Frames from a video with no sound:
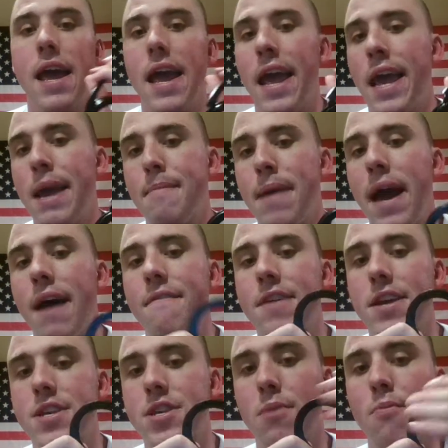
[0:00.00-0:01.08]
am
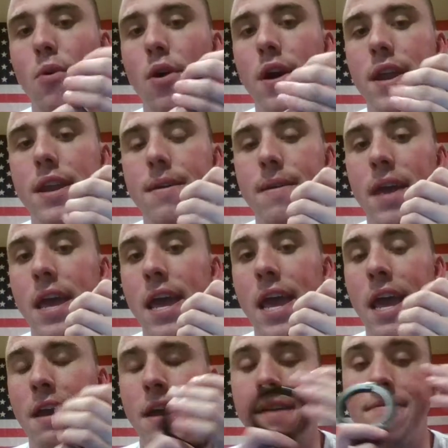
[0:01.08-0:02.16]
having someone,
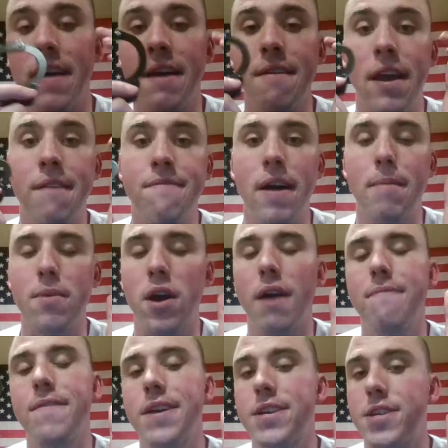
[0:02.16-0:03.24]
if I'm
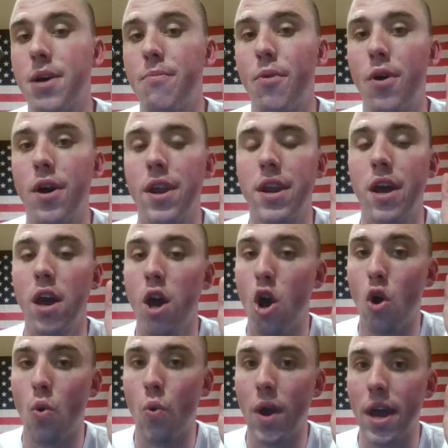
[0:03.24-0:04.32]
cuffing someone
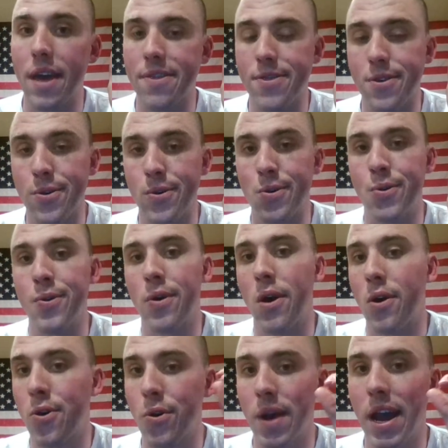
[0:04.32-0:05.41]

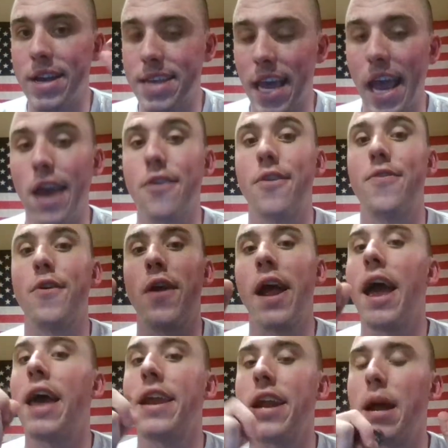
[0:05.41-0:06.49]
who has a hand on their
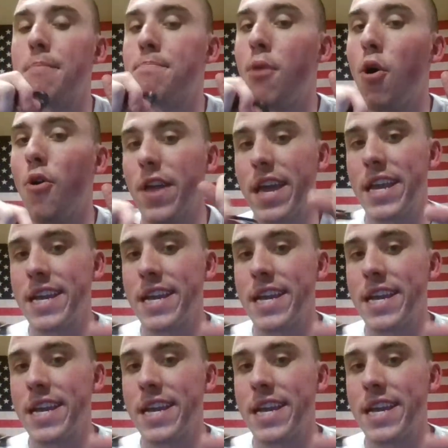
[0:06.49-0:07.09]
head and I'm pulling